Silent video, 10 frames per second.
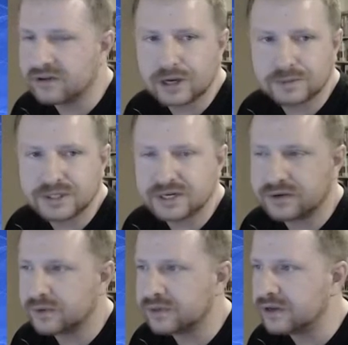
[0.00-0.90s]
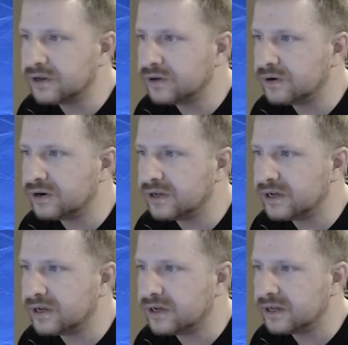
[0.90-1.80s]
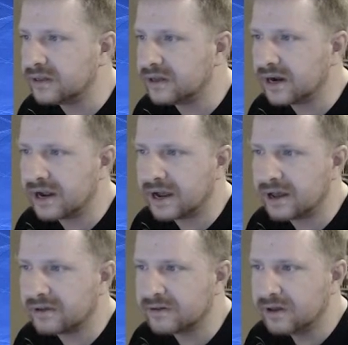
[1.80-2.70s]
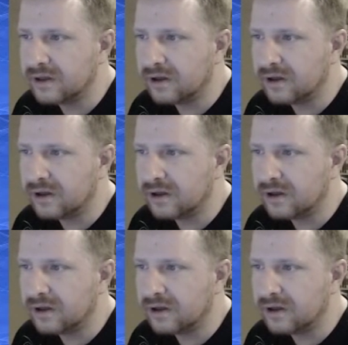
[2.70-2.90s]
object within Unity, and then it has